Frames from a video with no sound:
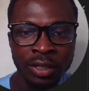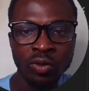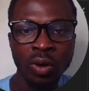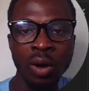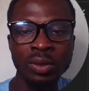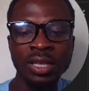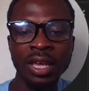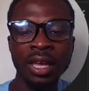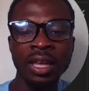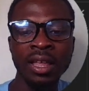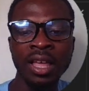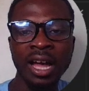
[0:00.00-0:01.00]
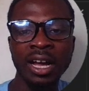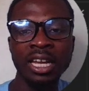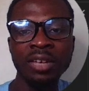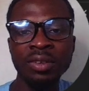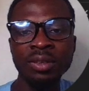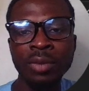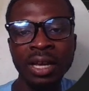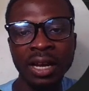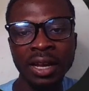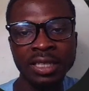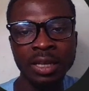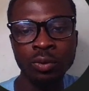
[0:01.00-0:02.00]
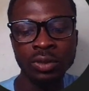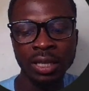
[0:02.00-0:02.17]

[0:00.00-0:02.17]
So I'll say I can even make an example.